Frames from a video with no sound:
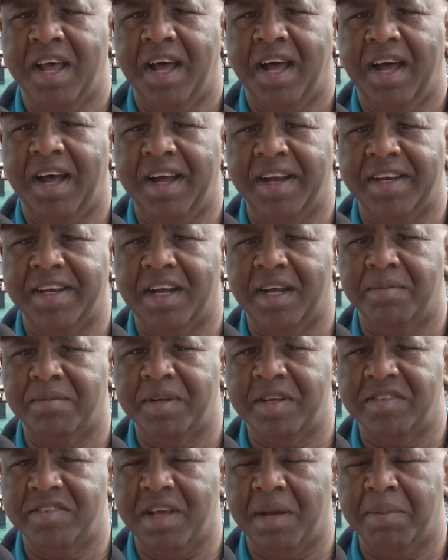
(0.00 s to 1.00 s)
And um,
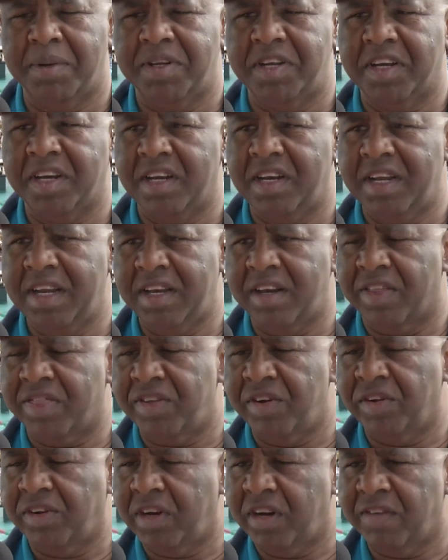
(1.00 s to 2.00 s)
this year, particularly in the
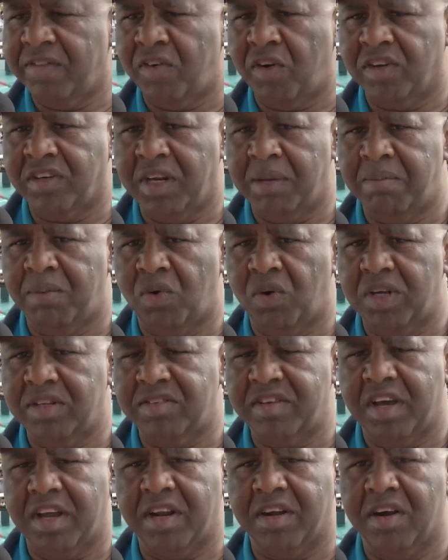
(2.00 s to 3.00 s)
13 to 14 boys
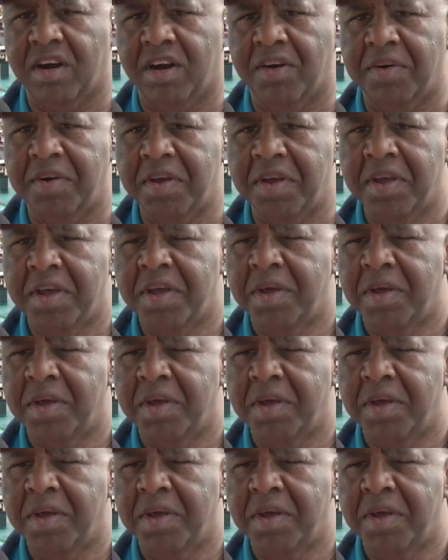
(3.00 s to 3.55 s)
category,